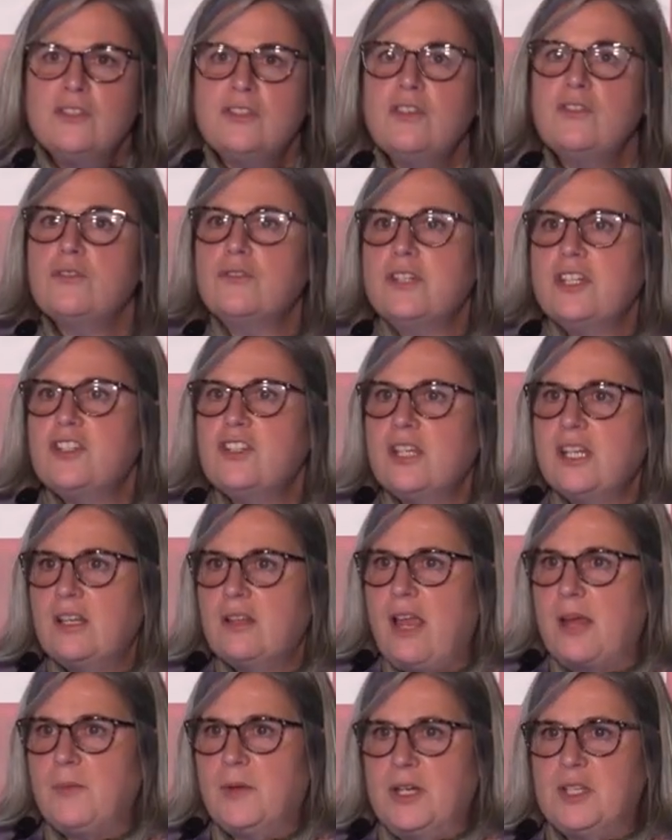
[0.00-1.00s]
So traditionally,
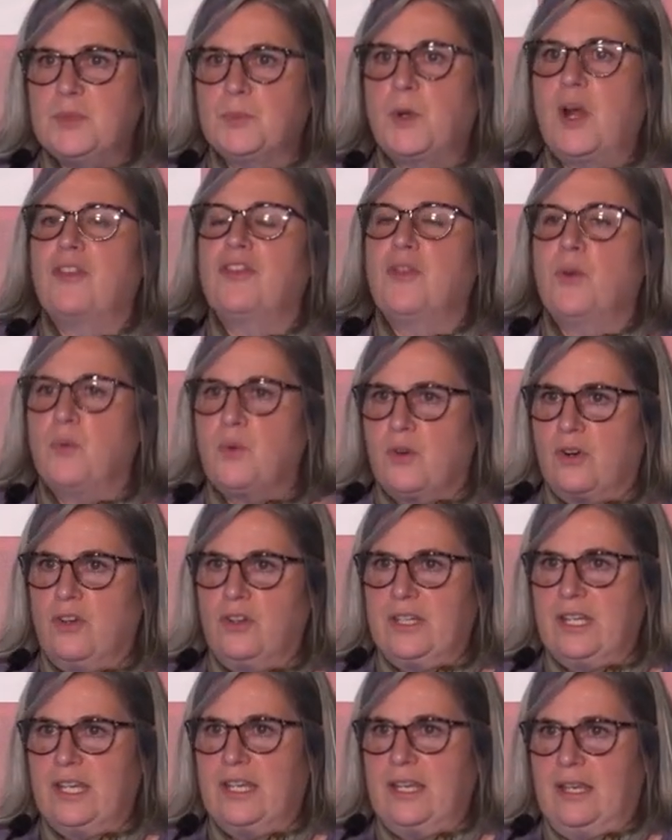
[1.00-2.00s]
libraries brought the
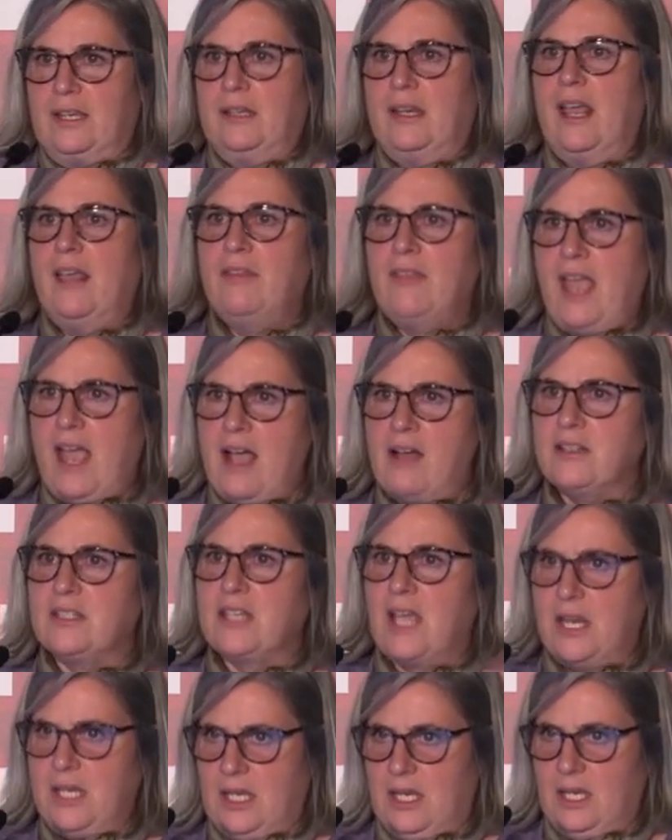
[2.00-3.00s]
world in, the
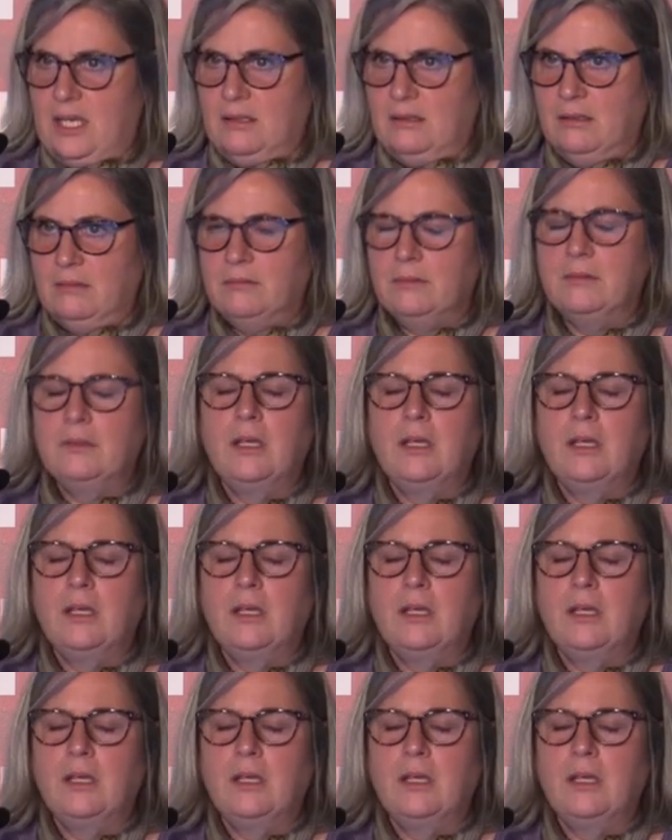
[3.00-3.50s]
outside in.